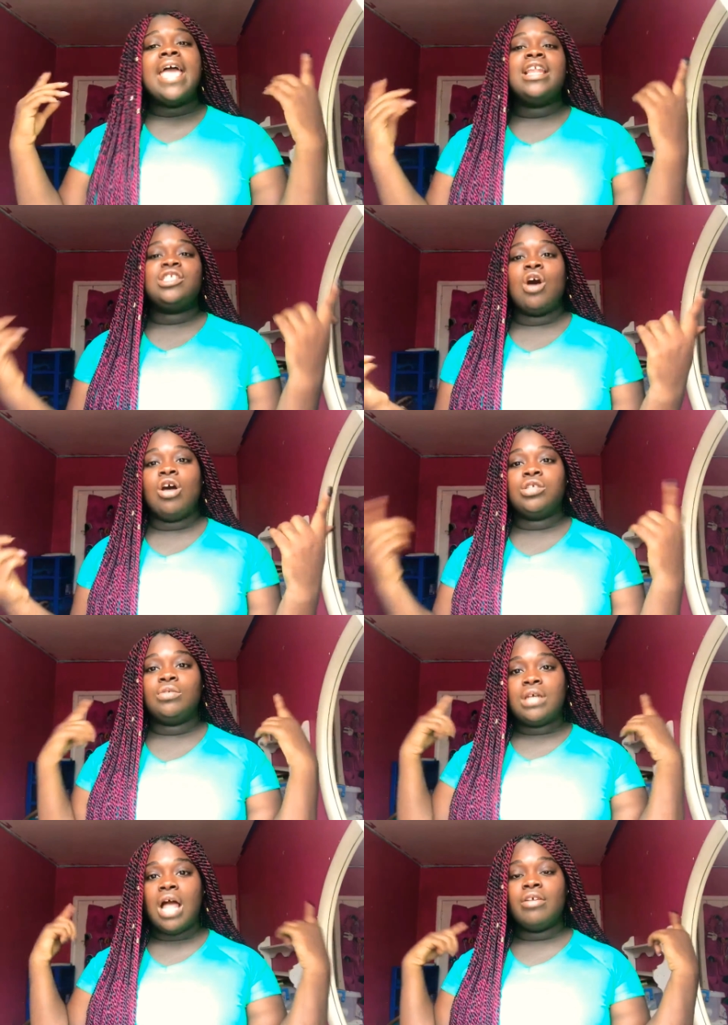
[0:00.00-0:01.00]
and it's
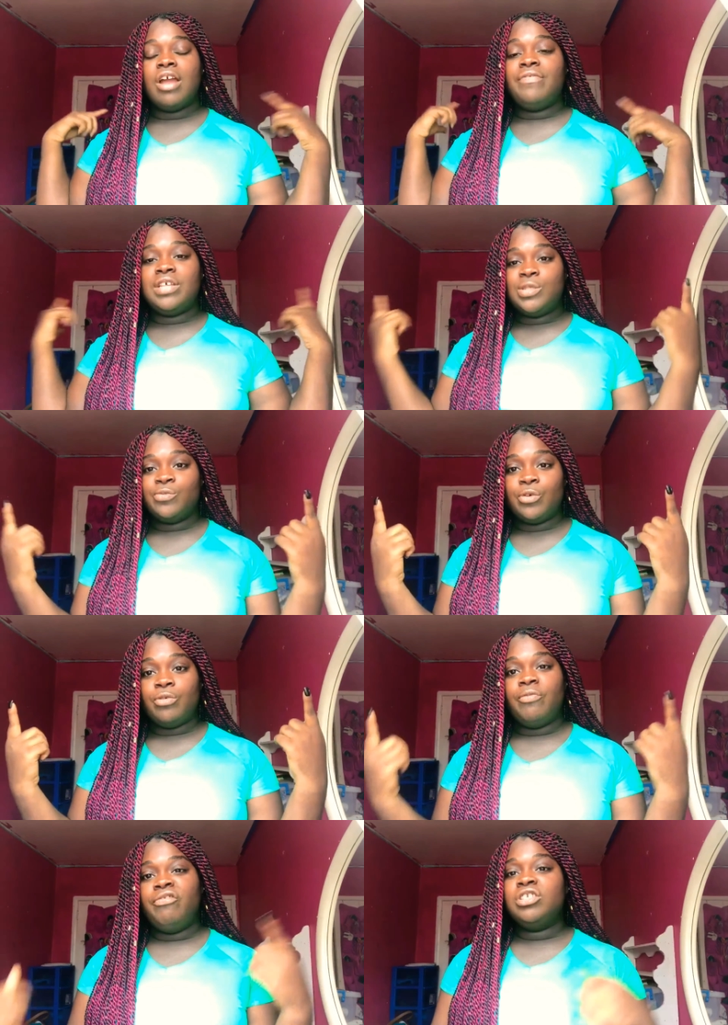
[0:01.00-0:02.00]
also the color of this
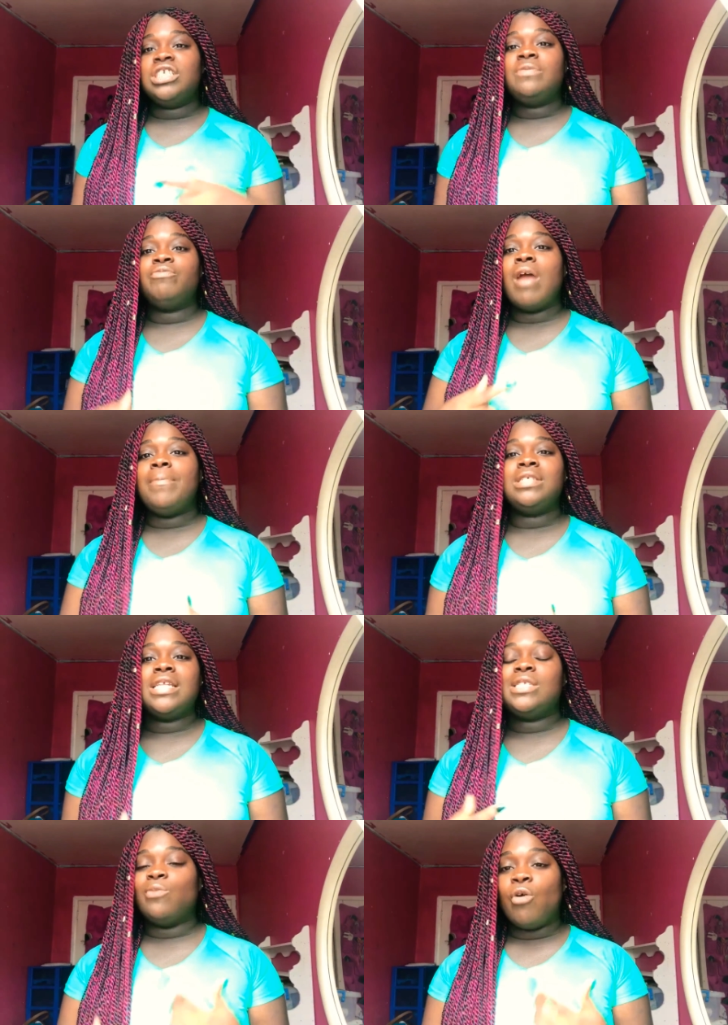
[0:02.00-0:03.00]
room. Fuchsia
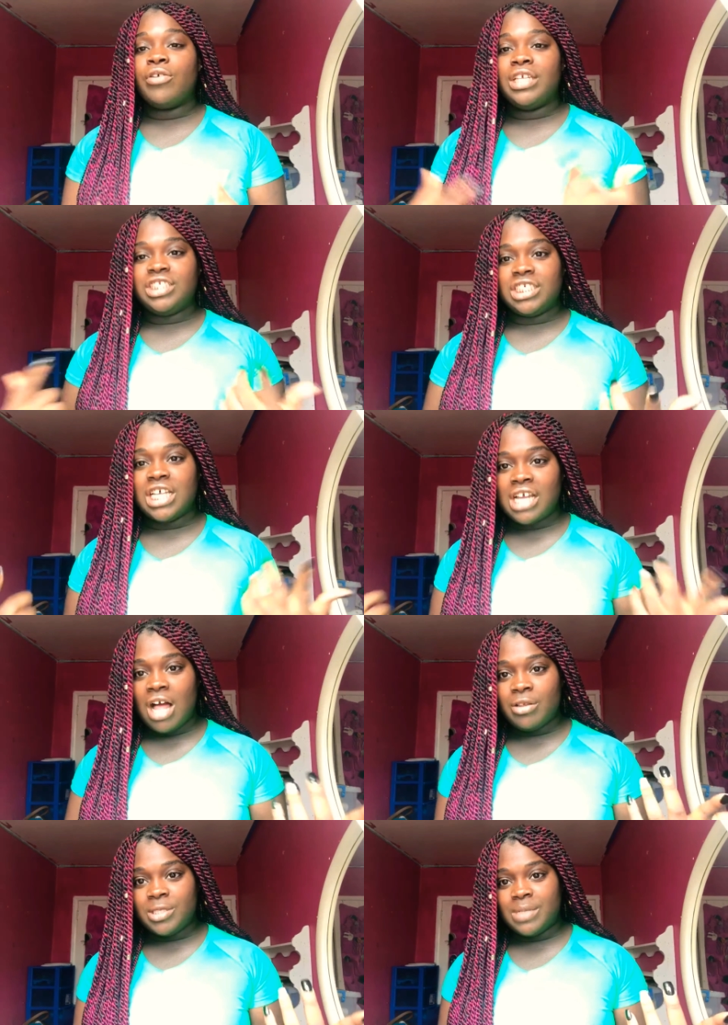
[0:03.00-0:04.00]
represents more than just a
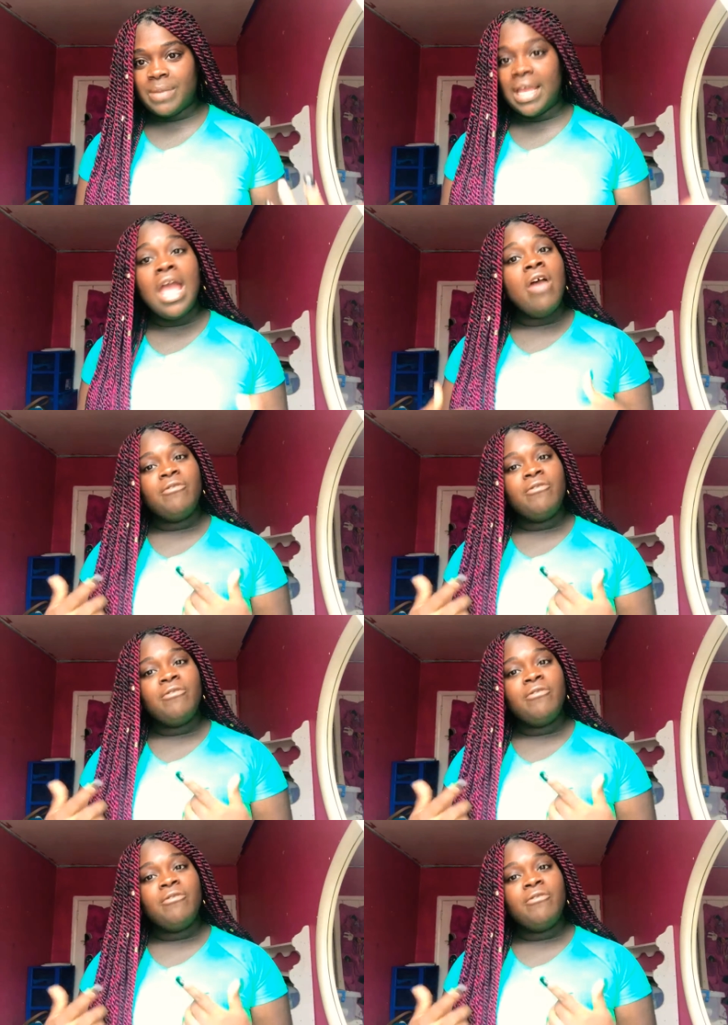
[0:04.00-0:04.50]
color to me.